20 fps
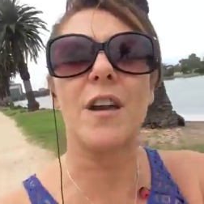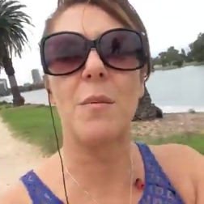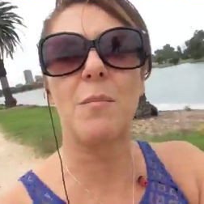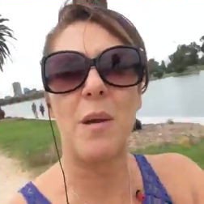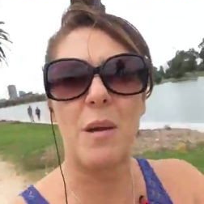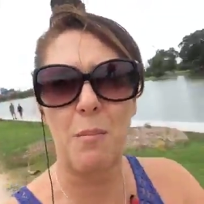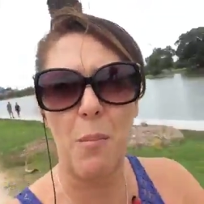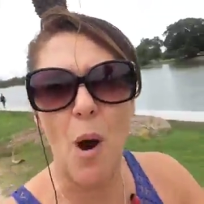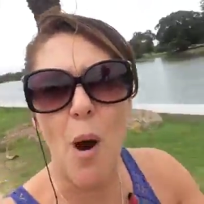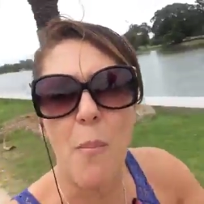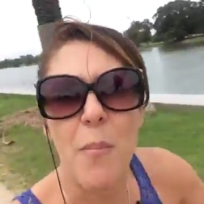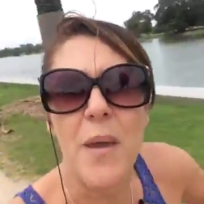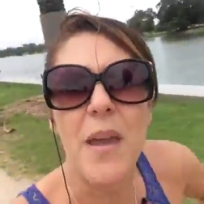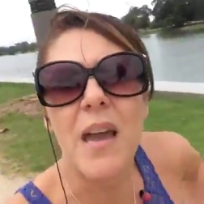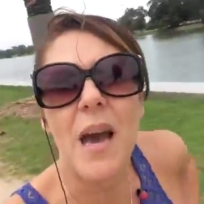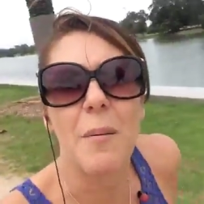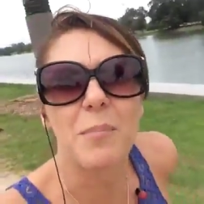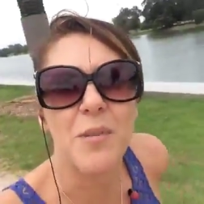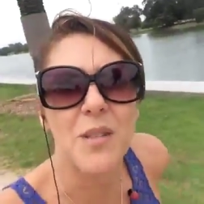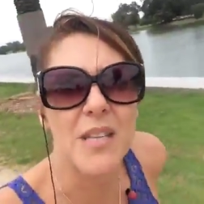to be
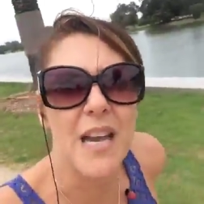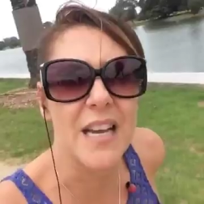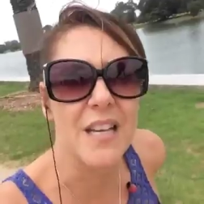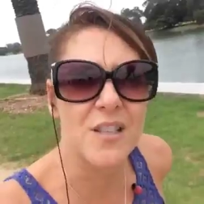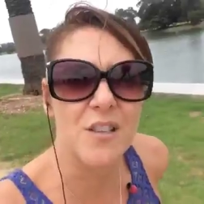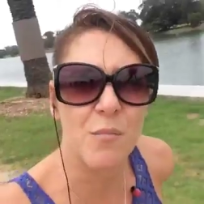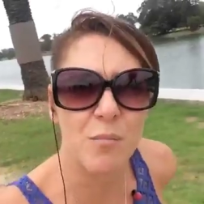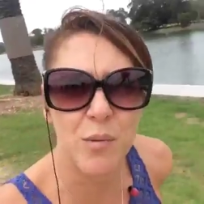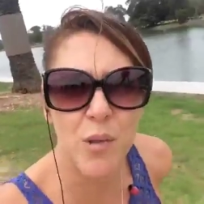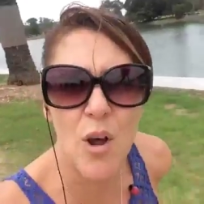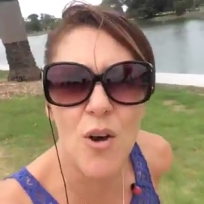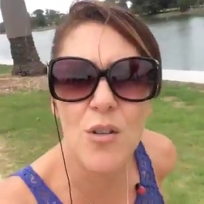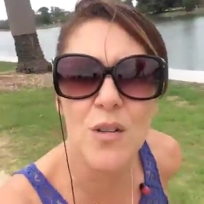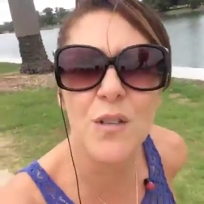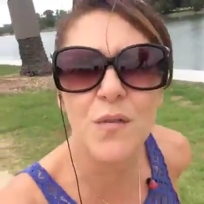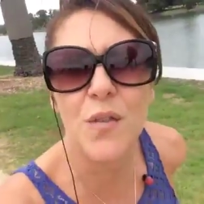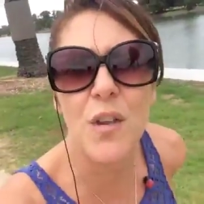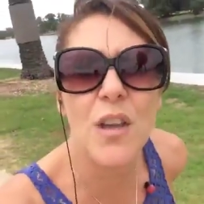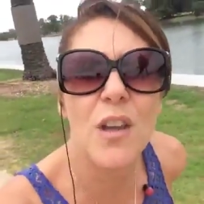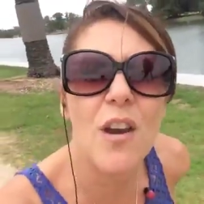popping up stacks of
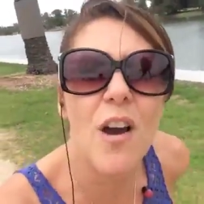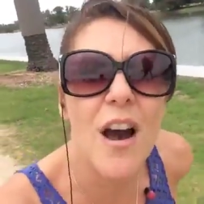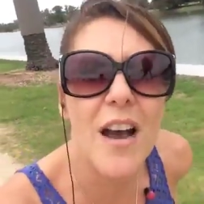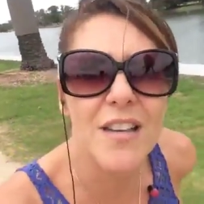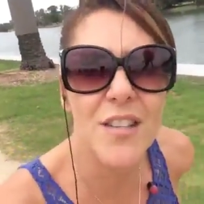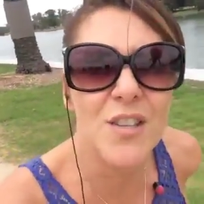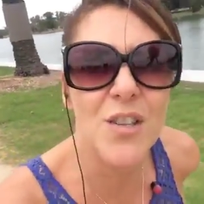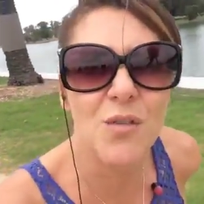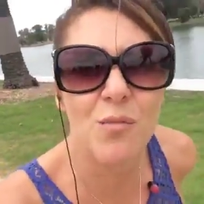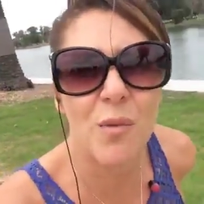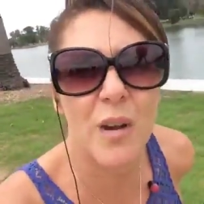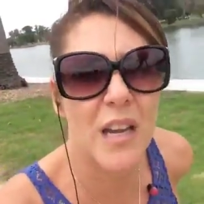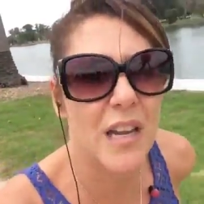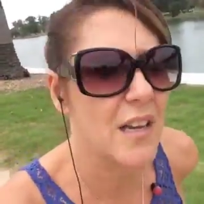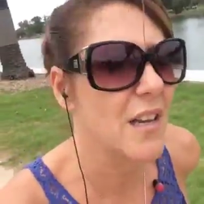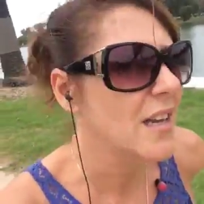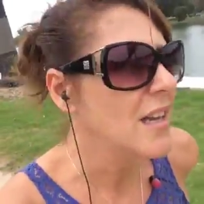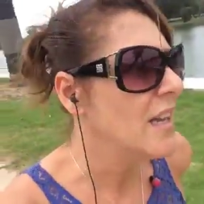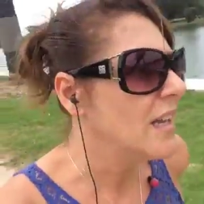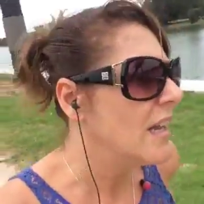blogs for you guys to
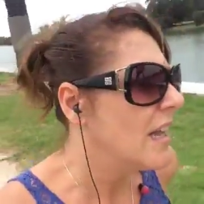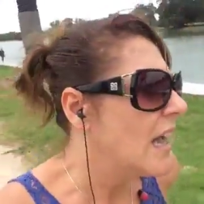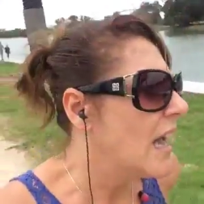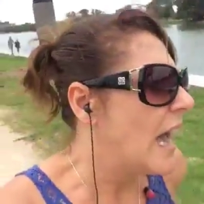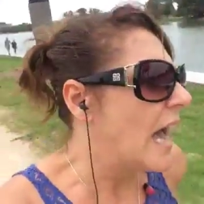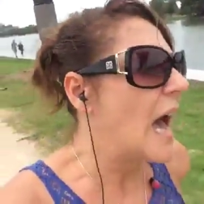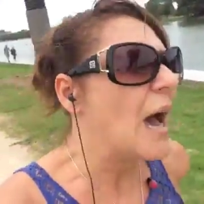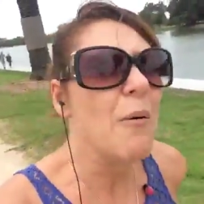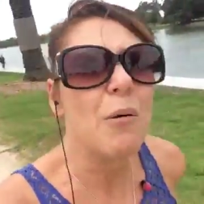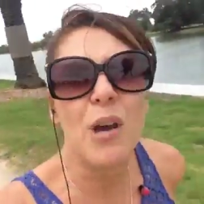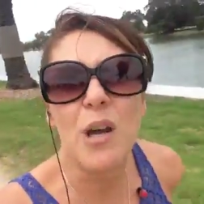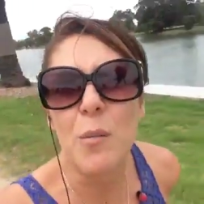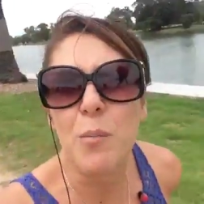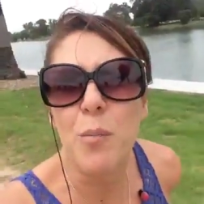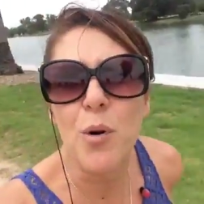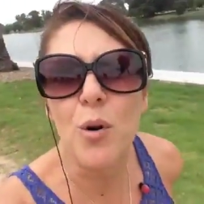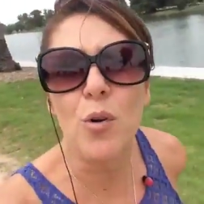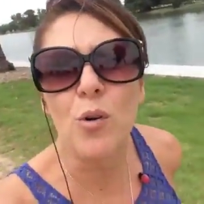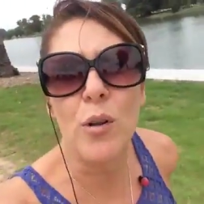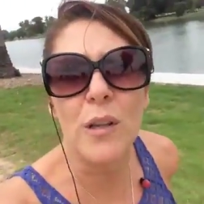read. Uh, we're going to
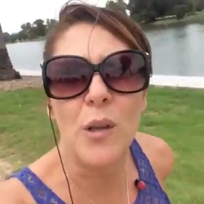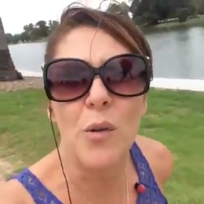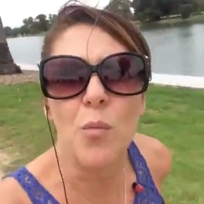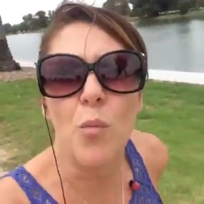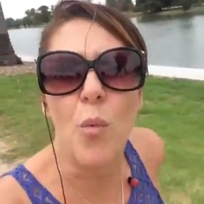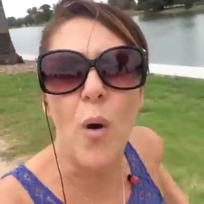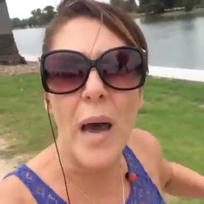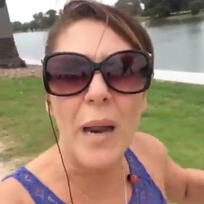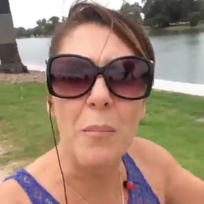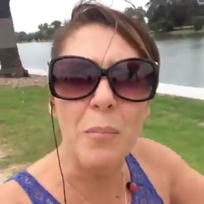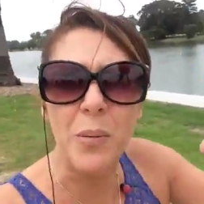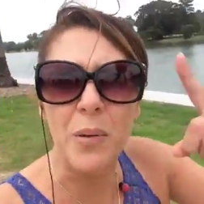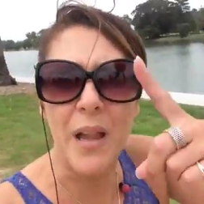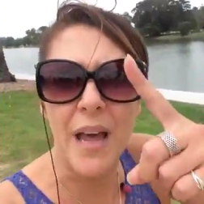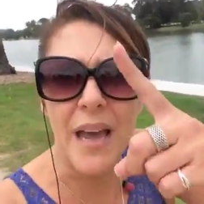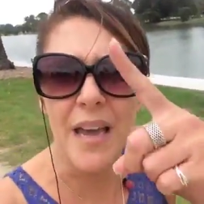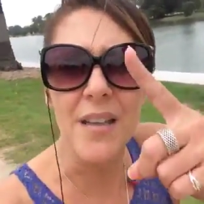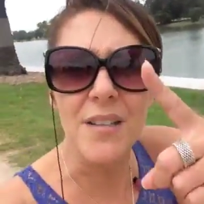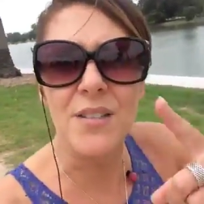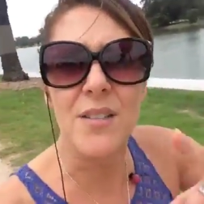put it all in one
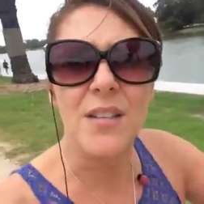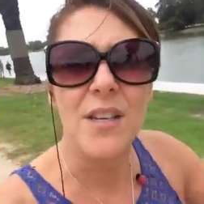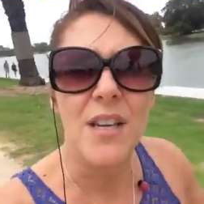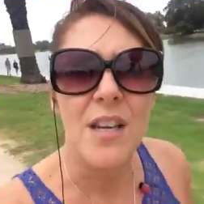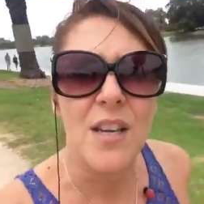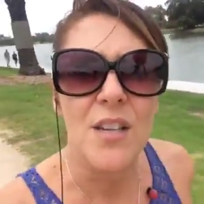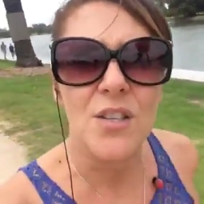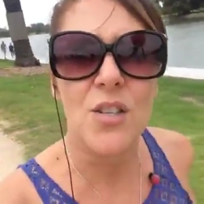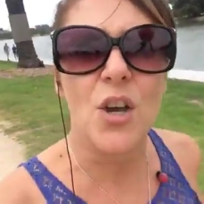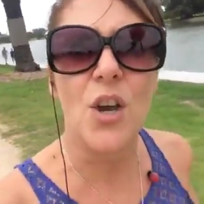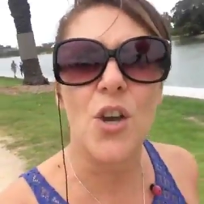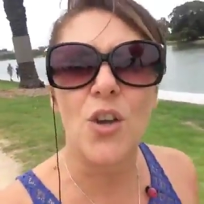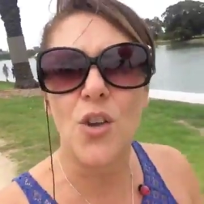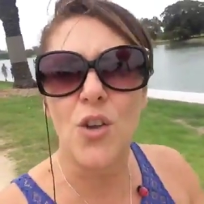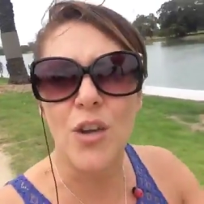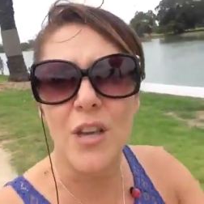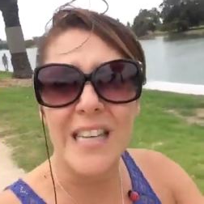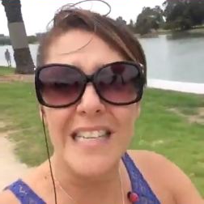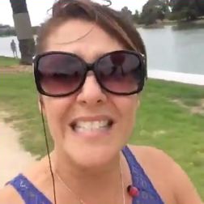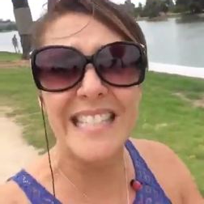place so
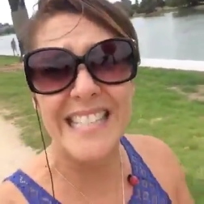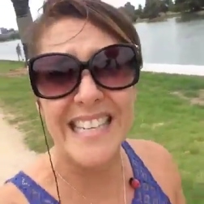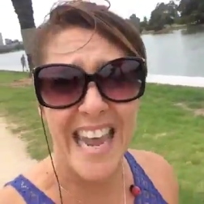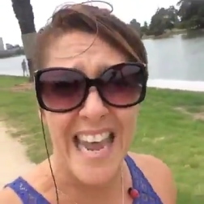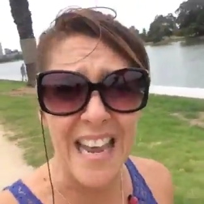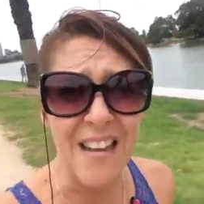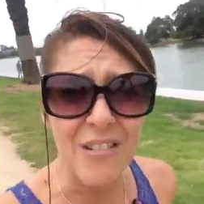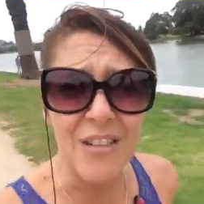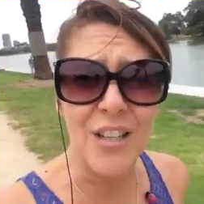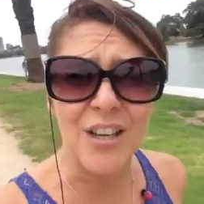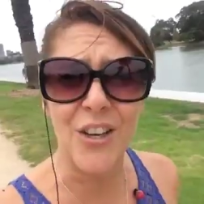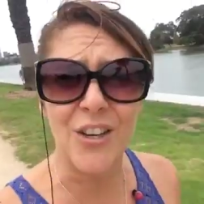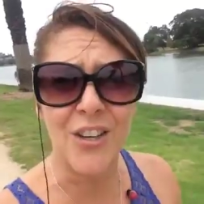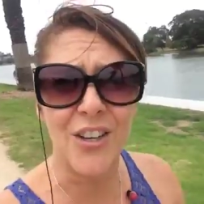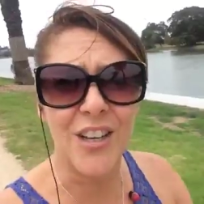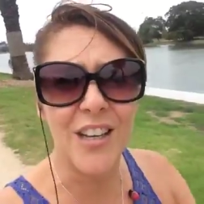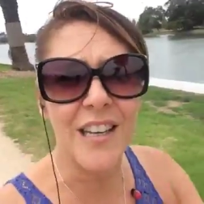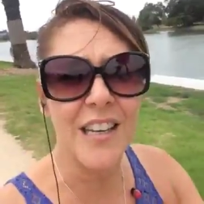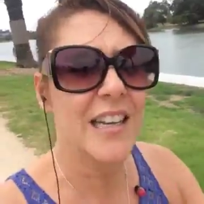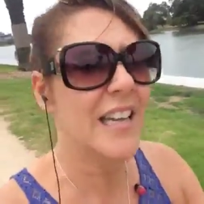you can download
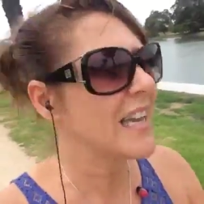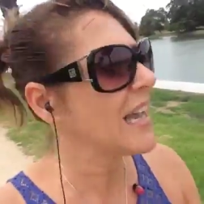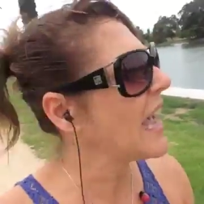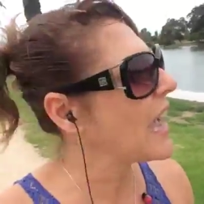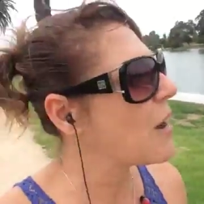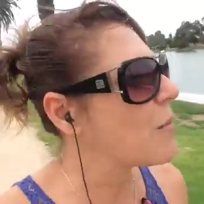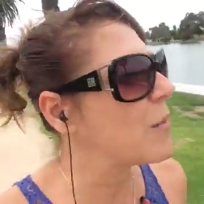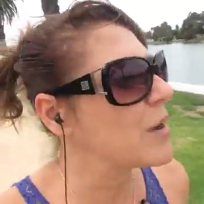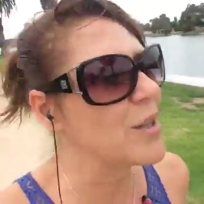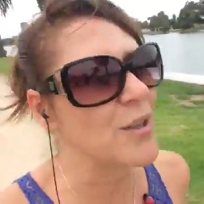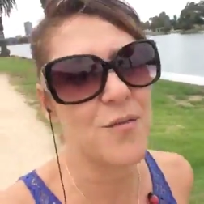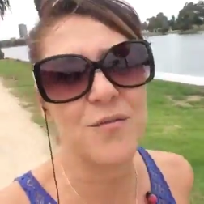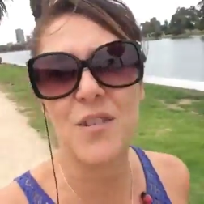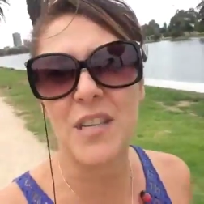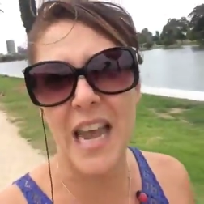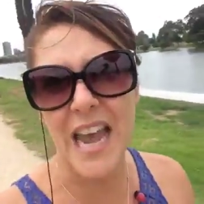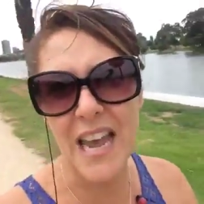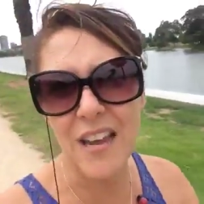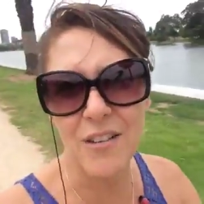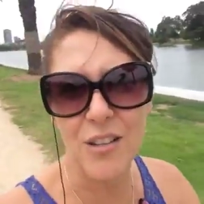it. And when you've
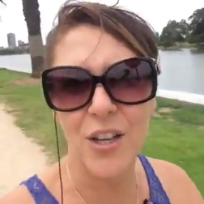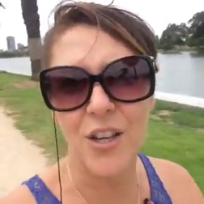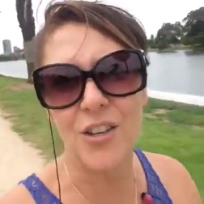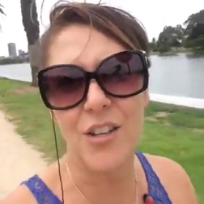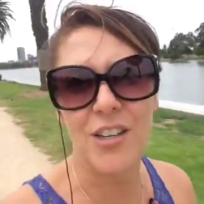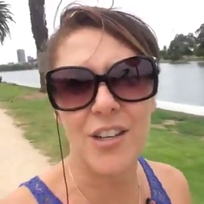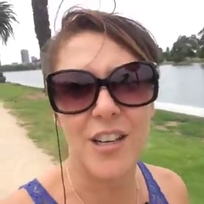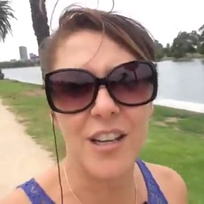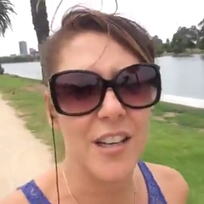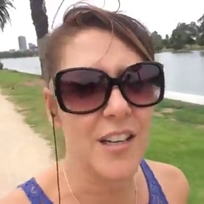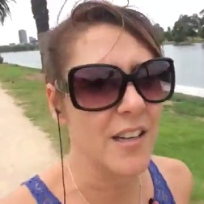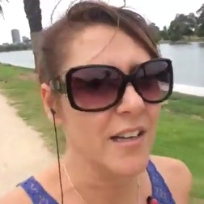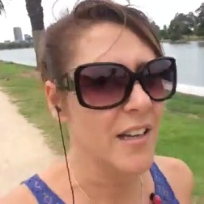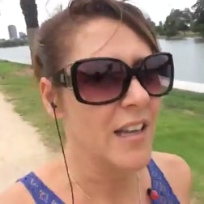downloaded it,